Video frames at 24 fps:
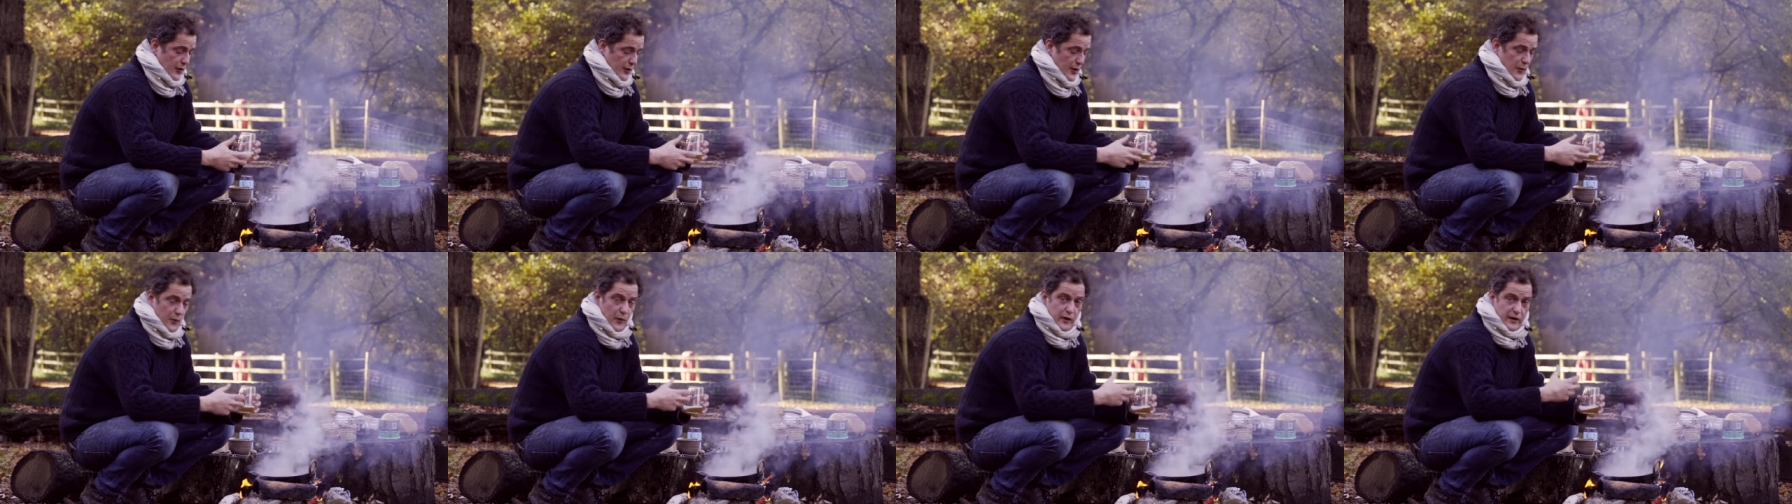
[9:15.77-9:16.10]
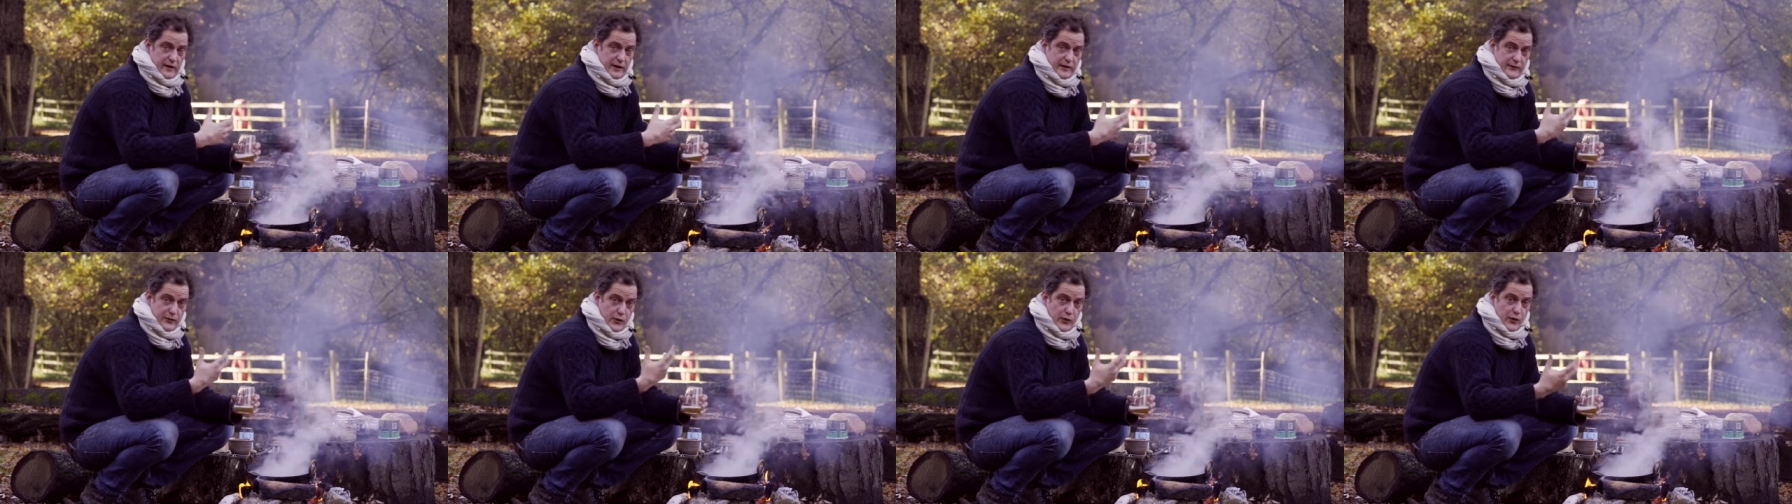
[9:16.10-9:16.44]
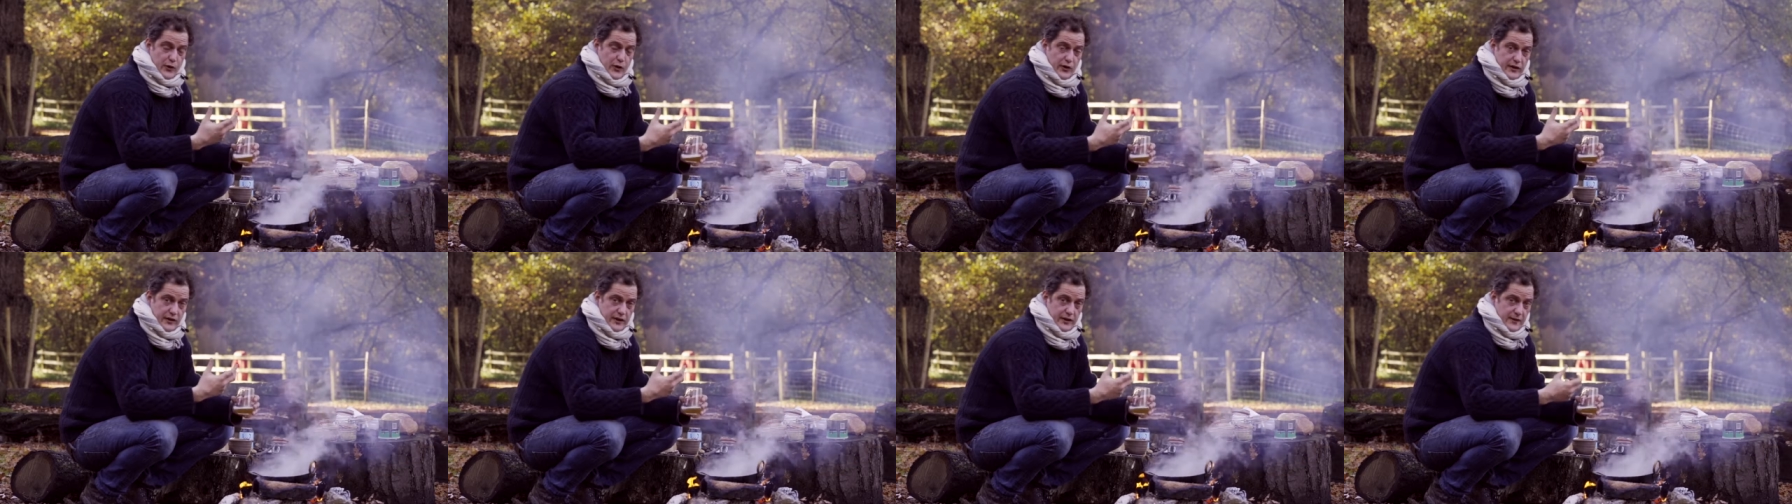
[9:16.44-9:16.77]
that while they've all
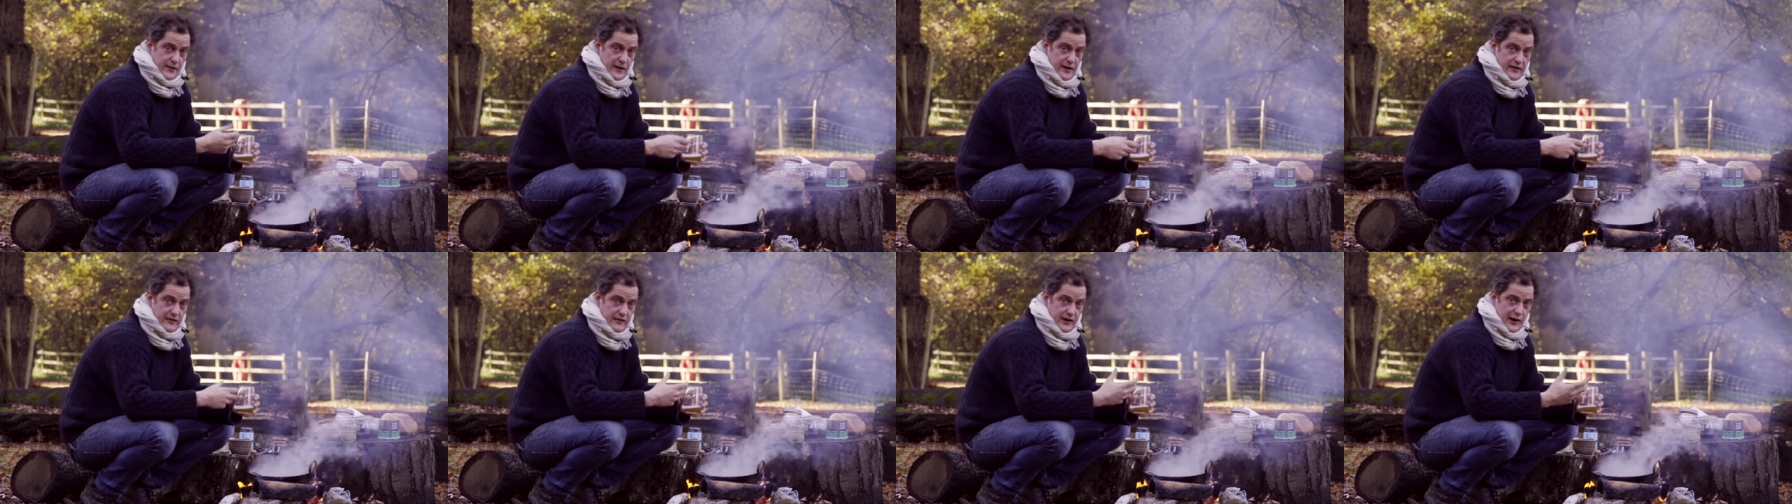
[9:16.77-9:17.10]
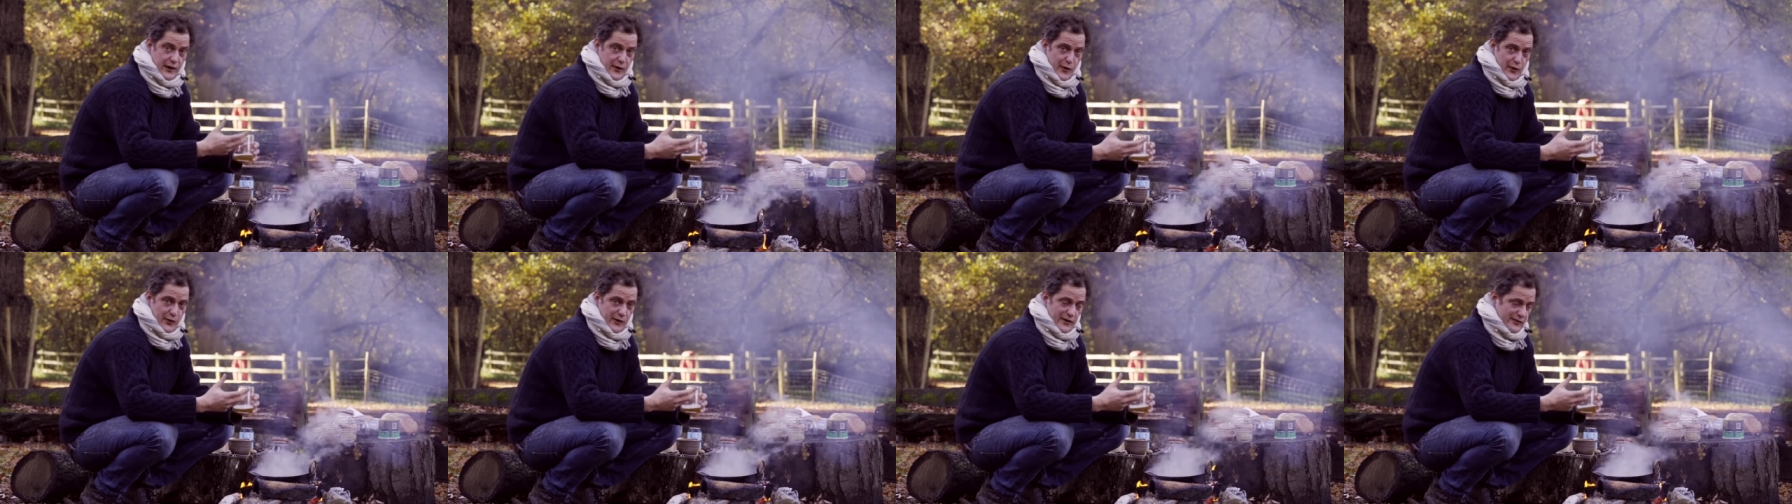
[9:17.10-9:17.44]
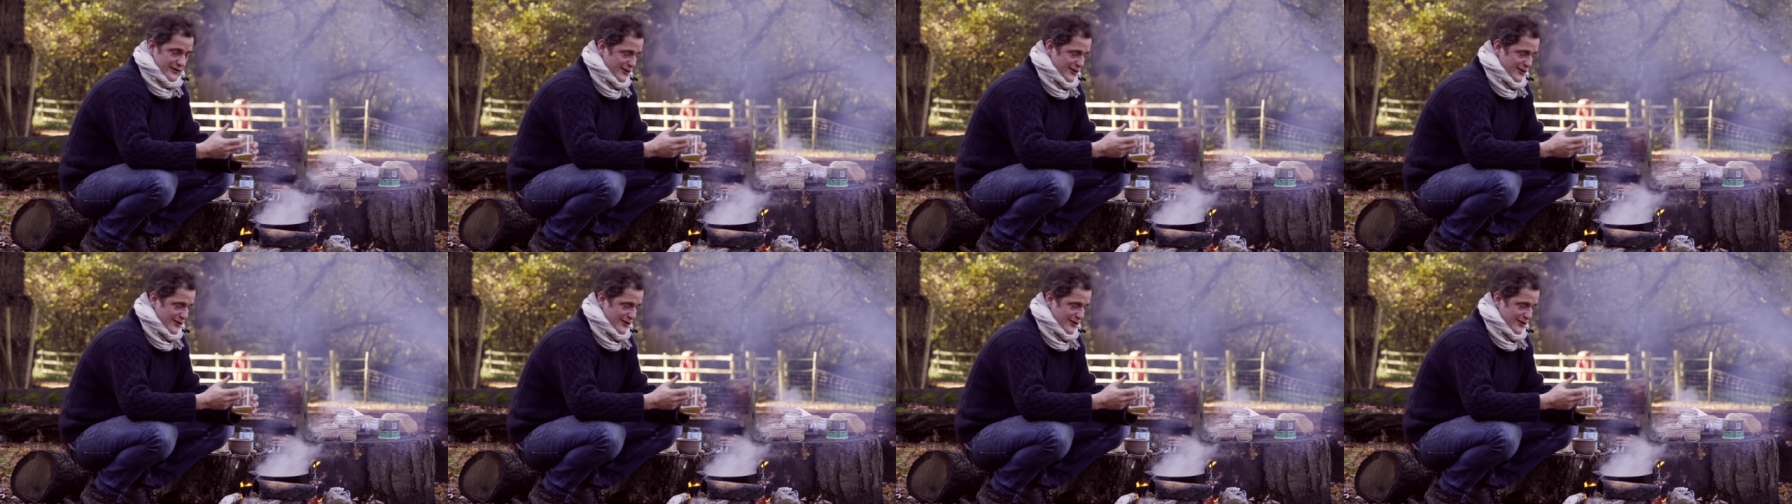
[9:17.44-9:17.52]
got a deer on the